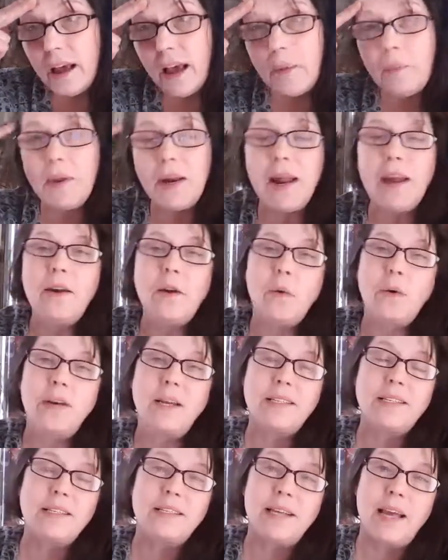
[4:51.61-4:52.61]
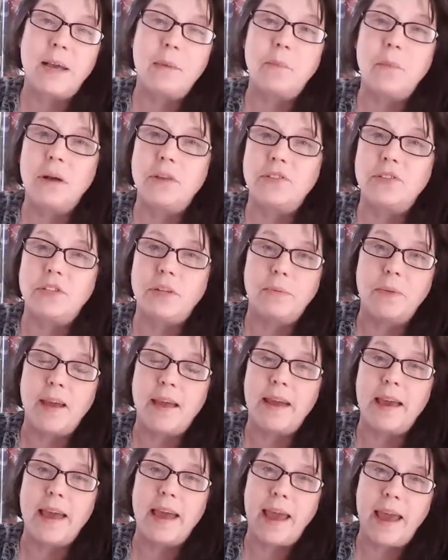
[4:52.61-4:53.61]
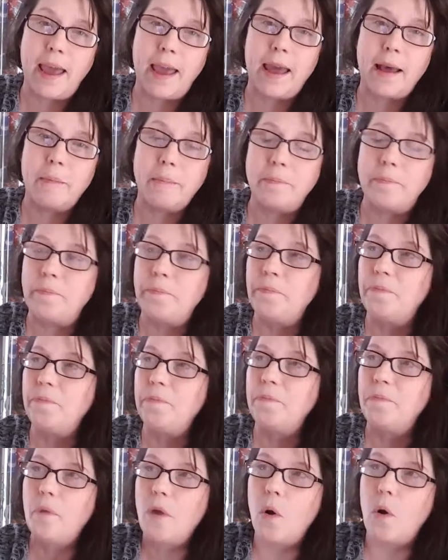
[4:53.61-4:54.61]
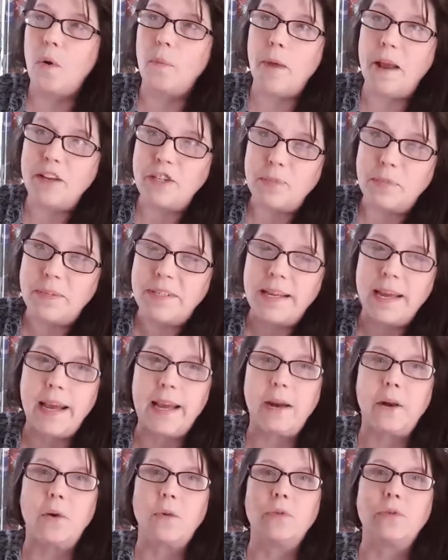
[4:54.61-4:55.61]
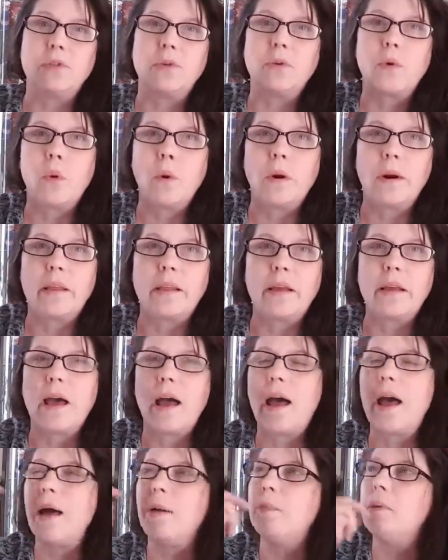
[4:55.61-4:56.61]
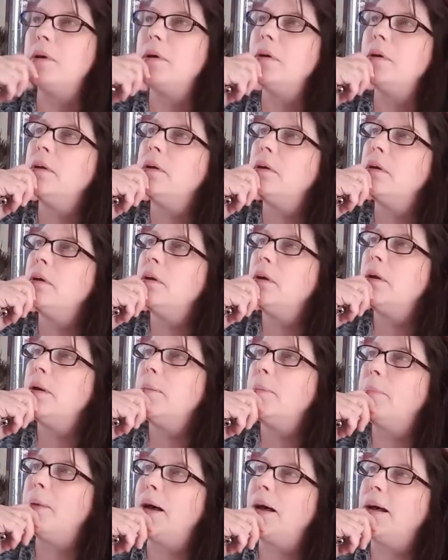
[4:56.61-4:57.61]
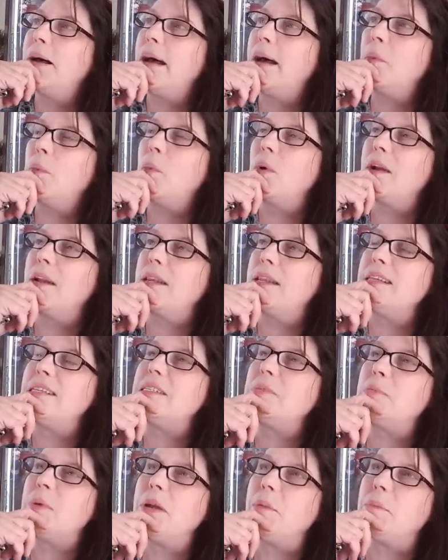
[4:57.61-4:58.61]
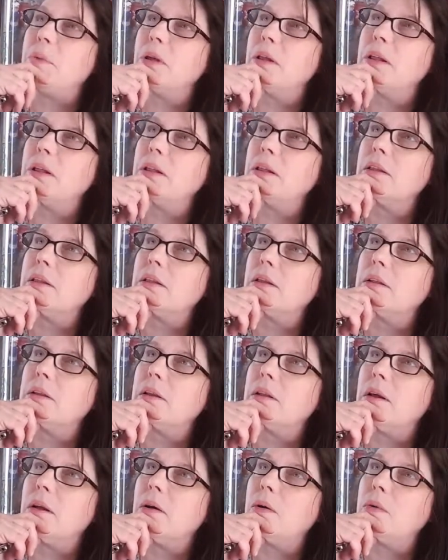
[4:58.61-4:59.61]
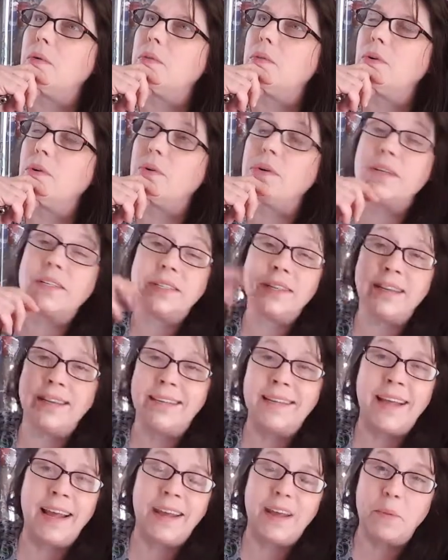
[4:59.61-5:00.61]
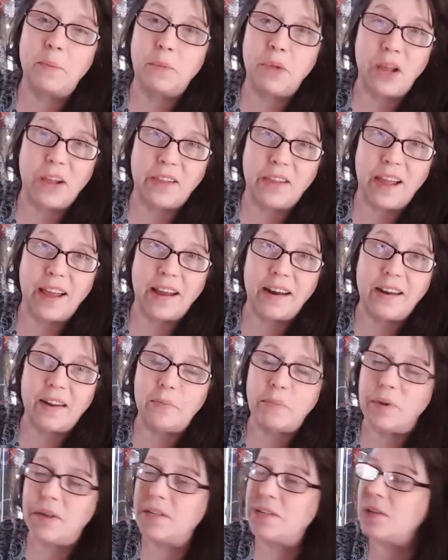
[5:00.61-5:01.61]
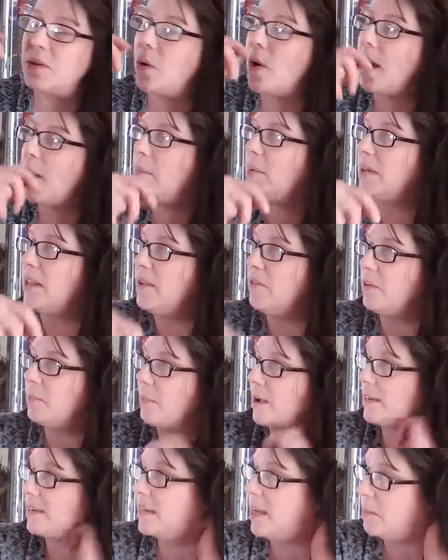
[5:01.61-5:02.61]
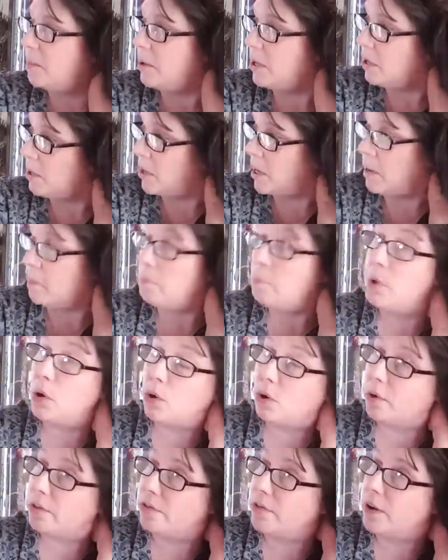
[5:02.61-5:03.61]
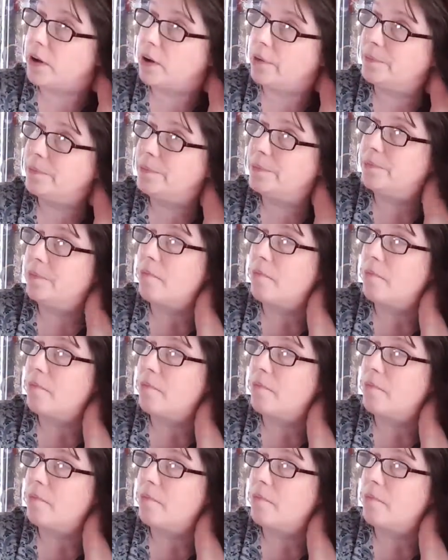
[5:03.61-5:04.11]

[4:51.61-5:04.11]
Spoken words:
I know it doesn't take much to make a ham, or mashed potatoes, or corn on the cob. But I'm one of these people, you know, there is an Italian bloodline in me, so I believe in my table looking beautiful.